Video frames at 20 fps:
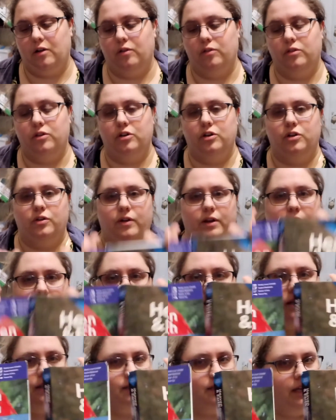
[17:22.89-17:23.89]
they're doing
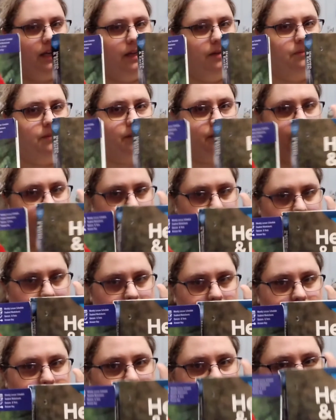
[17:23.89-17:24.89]
the same
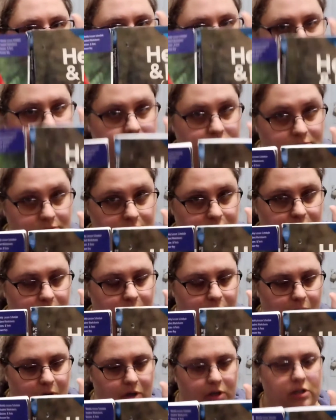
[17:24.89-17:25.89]
science
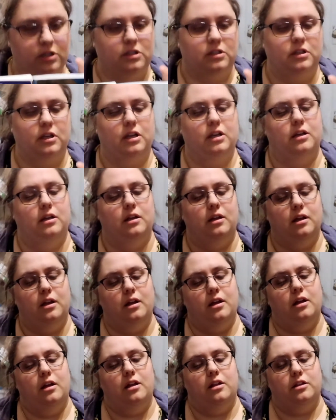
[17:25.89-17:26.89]
book.
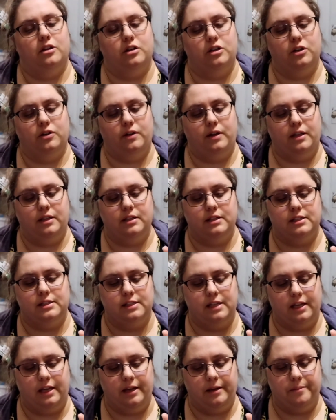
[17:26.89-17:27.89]
They're doing the
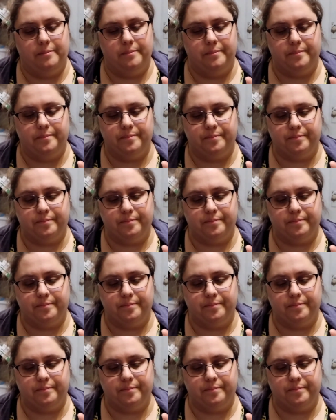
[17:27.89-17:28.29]
same